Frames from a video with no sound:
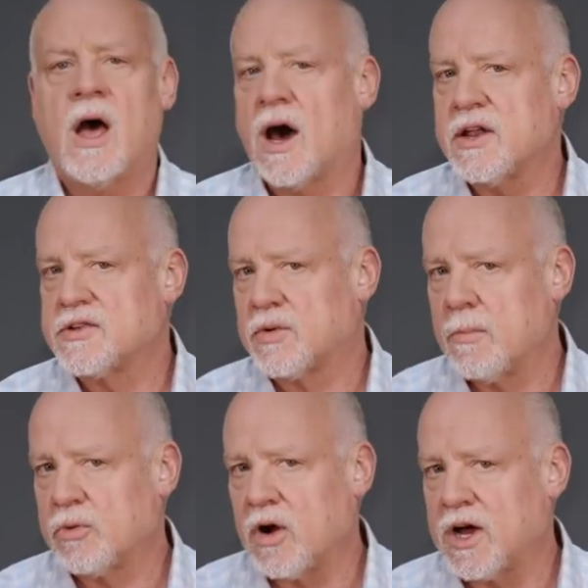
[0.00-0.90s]
On a
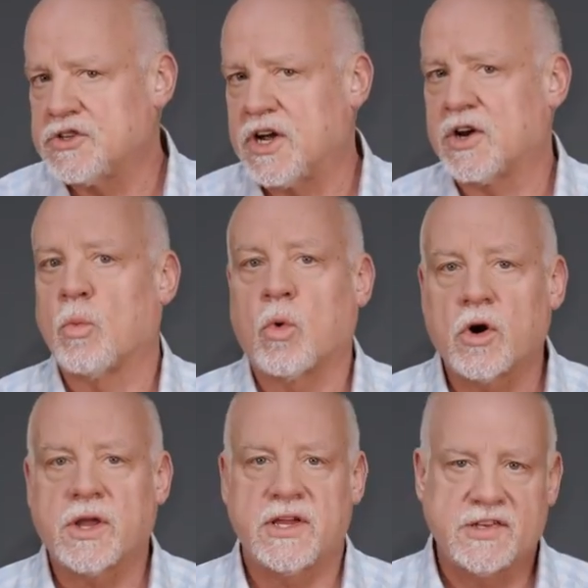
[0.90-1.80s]
Scrum project,
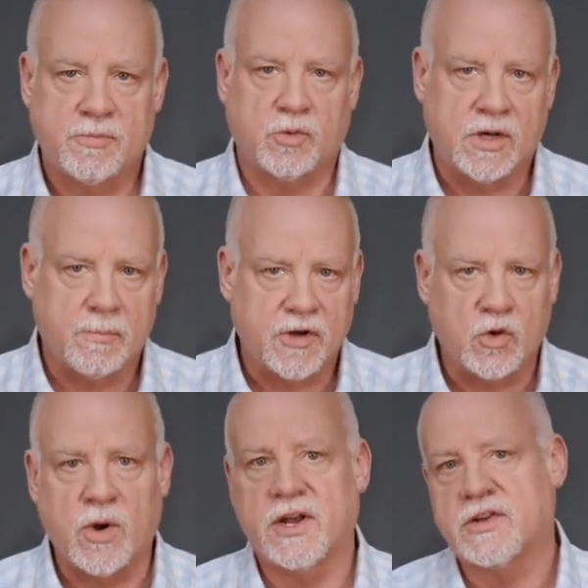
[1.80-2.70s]
work is split
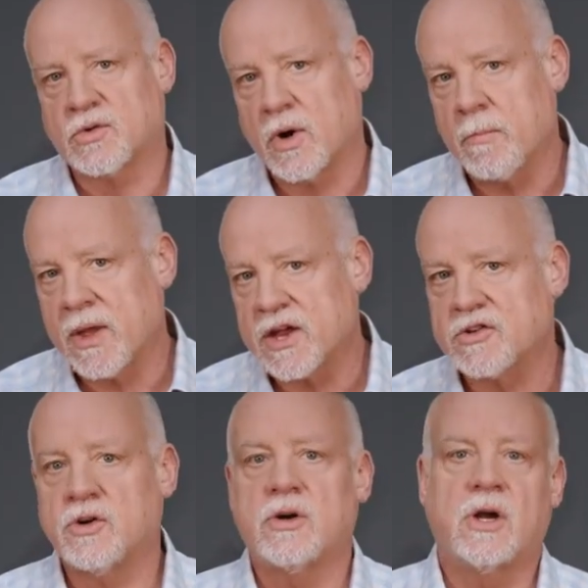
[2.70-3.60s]
between a Scrum
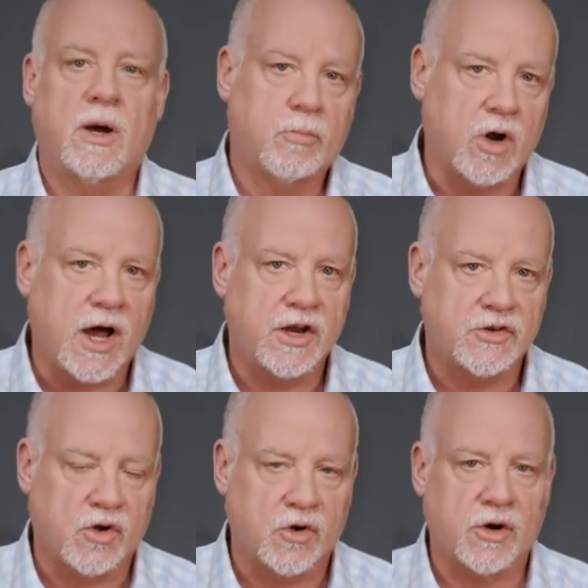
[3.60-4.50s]
Master, a
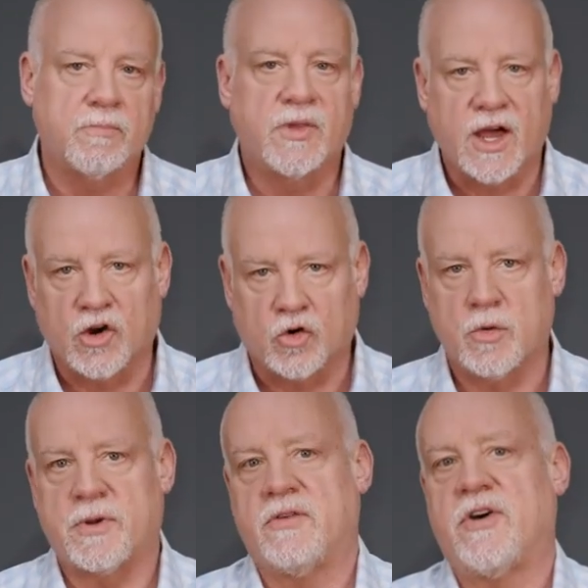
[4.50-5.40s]
product owner, and a
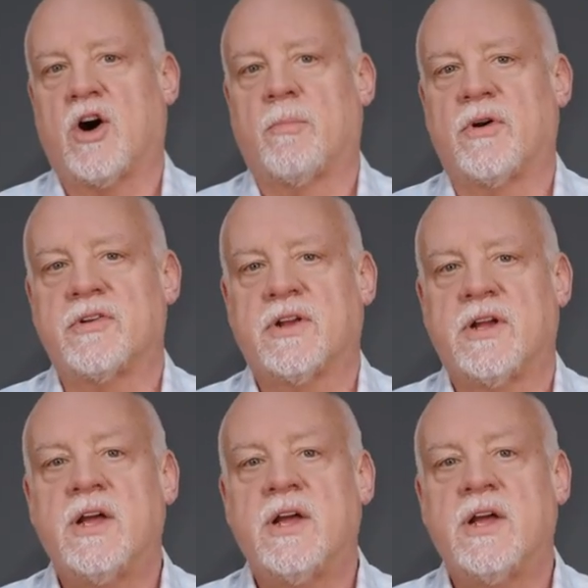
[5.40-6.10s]
group of developers.